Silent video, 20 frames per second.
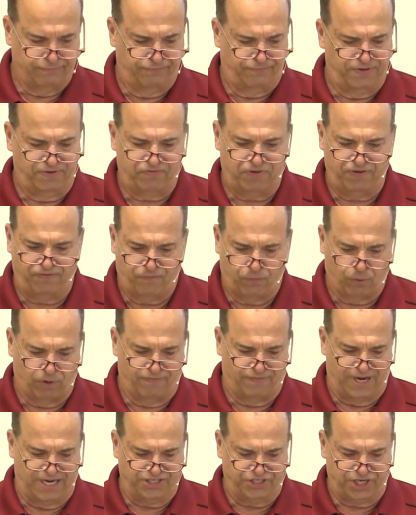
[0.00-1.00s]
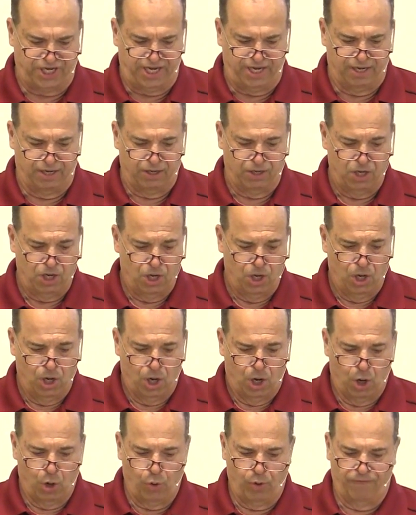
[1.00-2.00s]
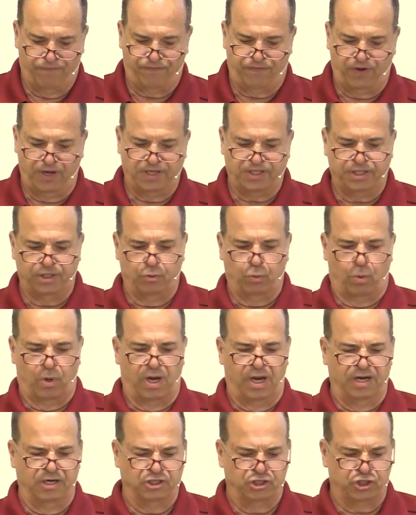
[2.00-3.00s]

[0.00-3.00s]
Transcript: 54 of Isaiah. O afflicted one,